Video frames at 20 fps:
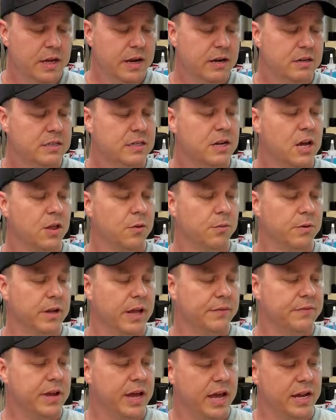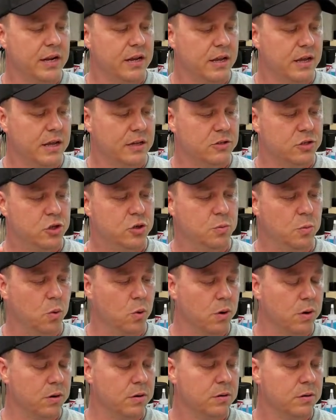Here's another one. I've got 2
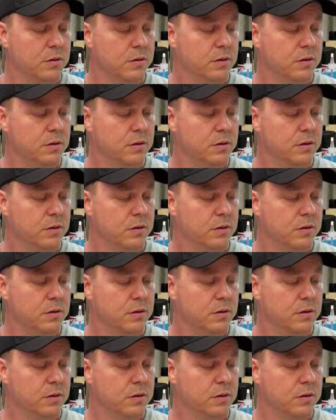more.